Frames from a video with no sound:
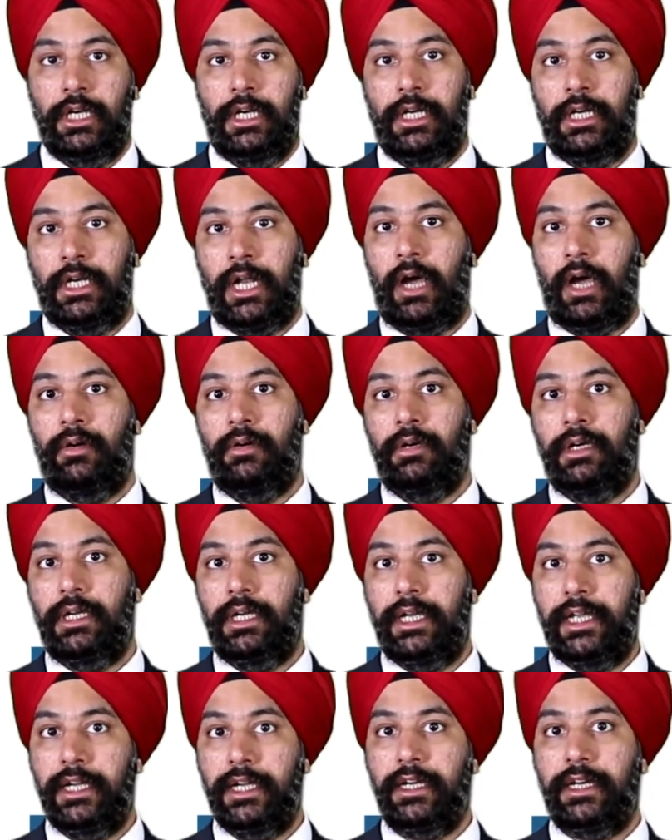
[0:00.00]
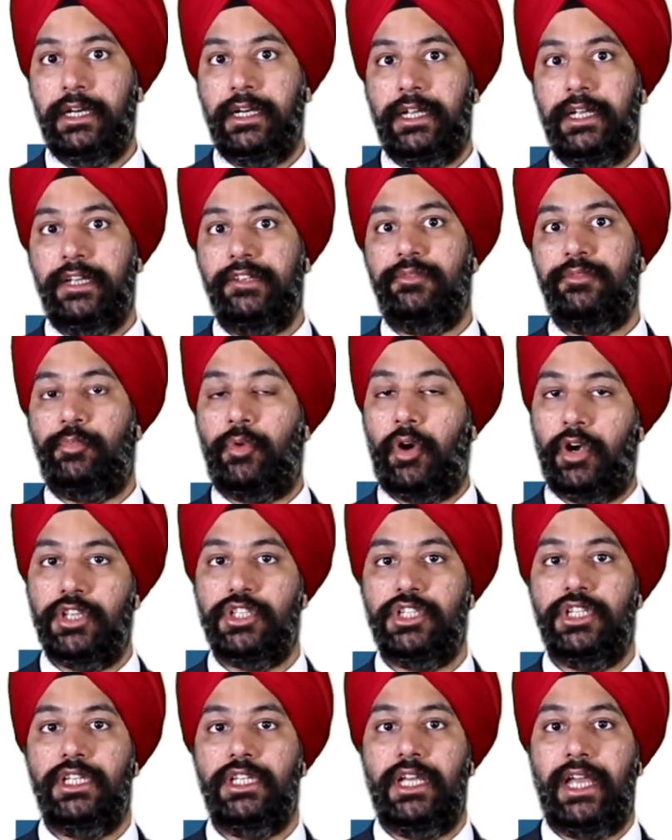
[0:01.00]
Now, here in case
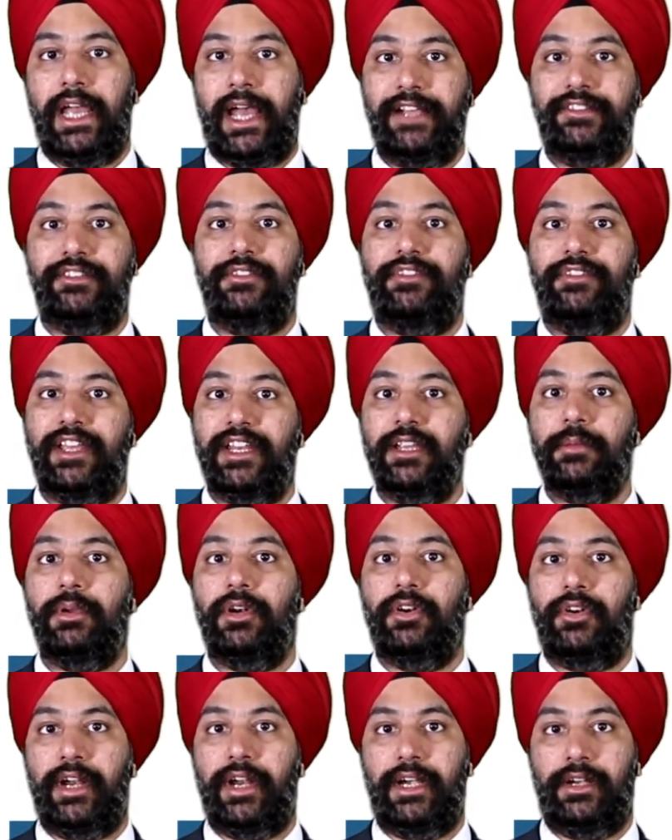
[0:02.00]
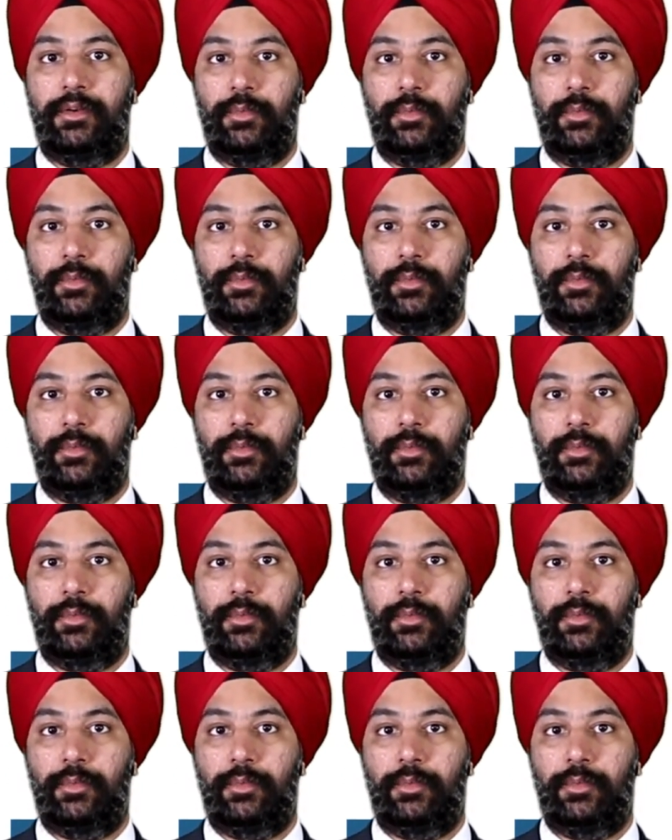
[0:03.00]
Prodigy has a variable rate,